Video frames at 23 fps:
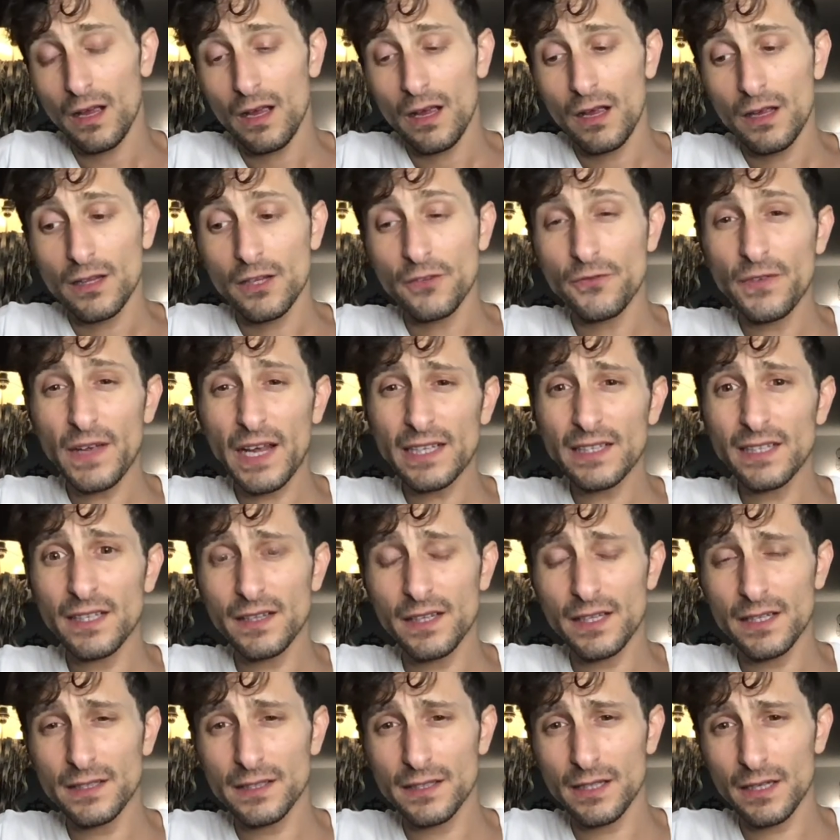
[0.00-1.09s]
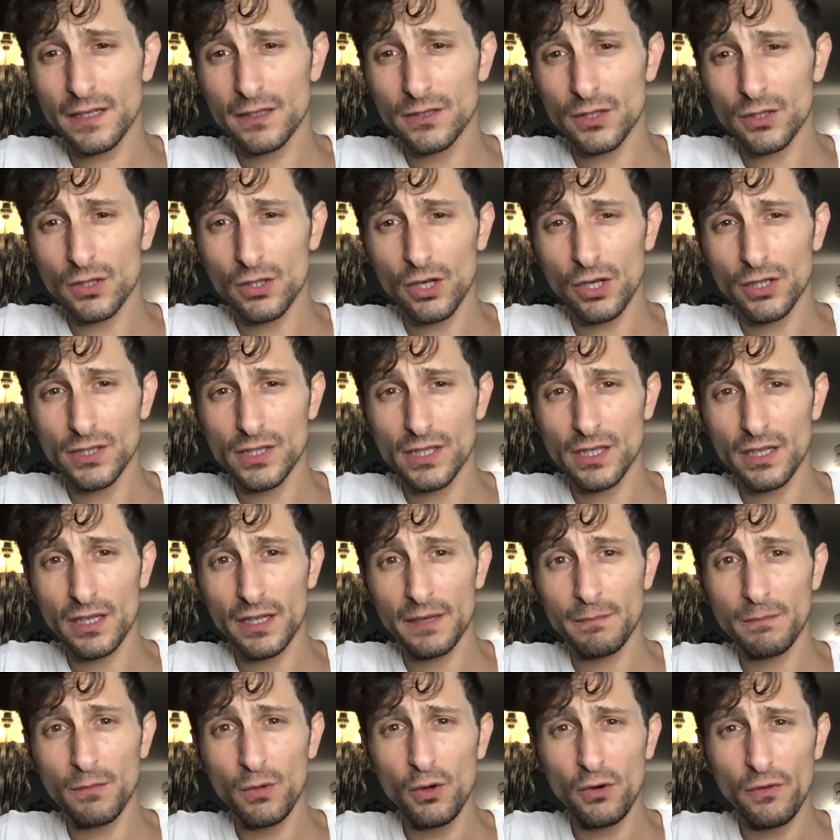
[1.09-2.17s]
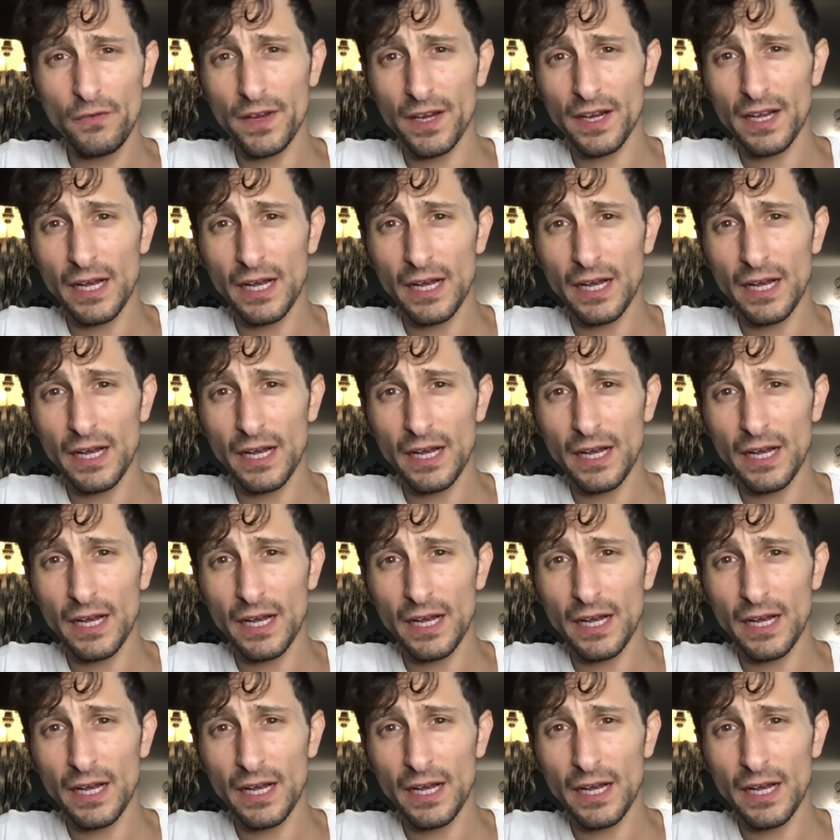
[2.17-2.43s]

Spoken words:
The fact that these things are constantly moving,